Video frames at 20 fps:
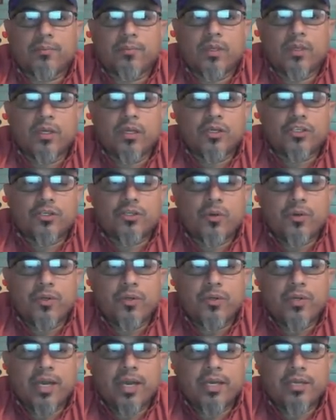Okay,
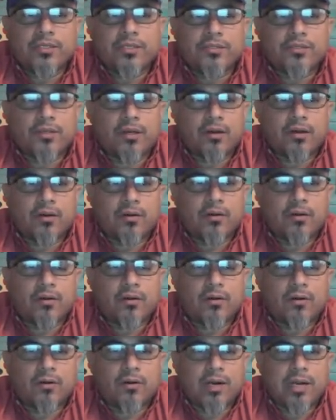showing you guys
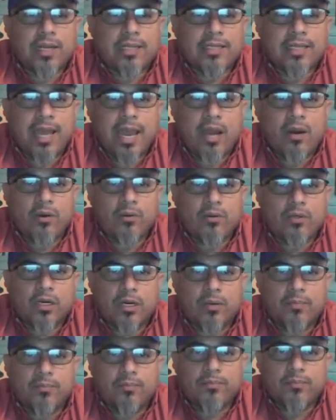the
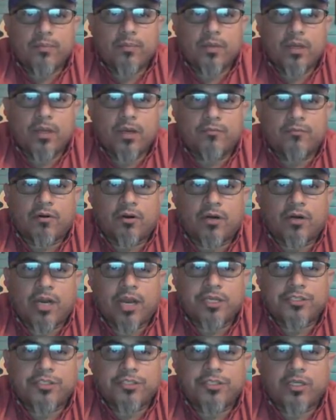outcome
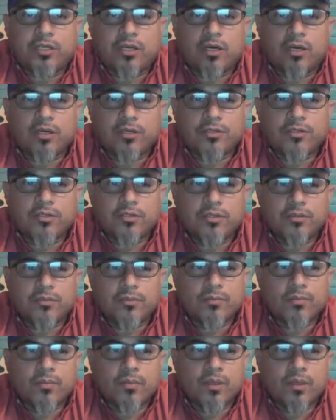of our HT
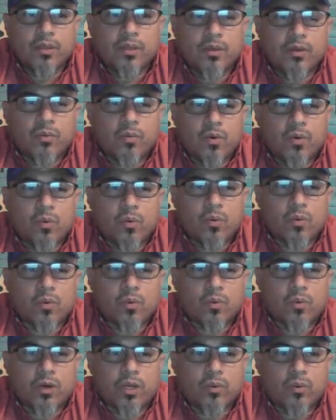docs
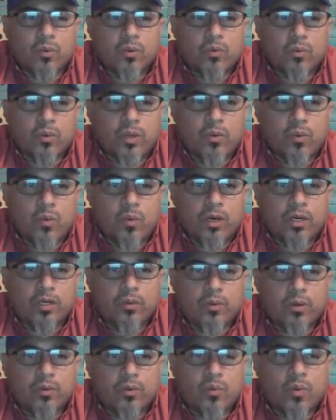when we were working with
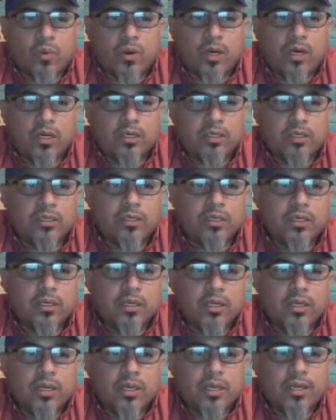week 1. Week
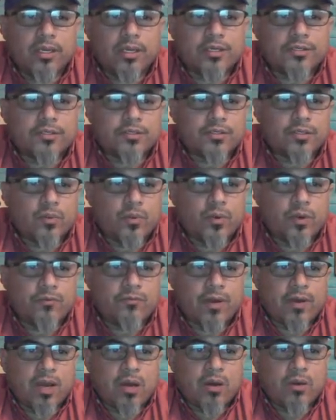1 is
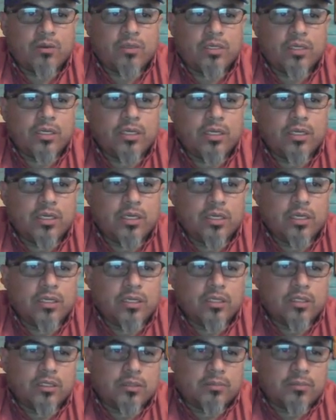we found
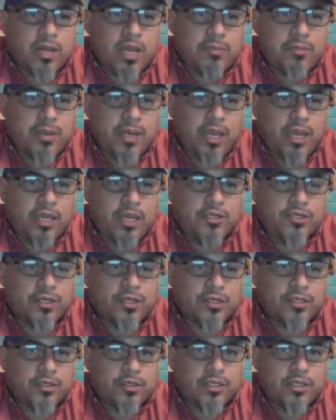my
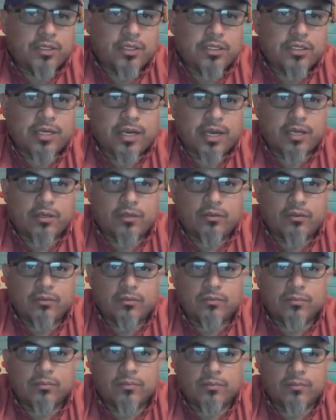page in the
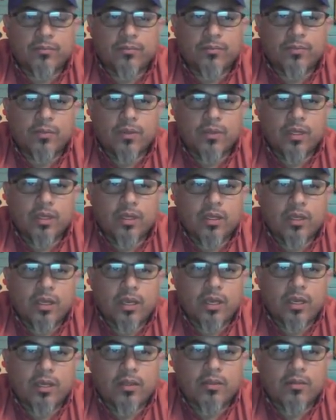title,
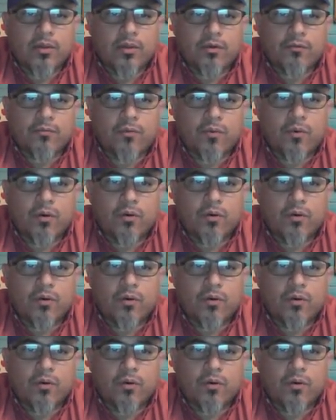and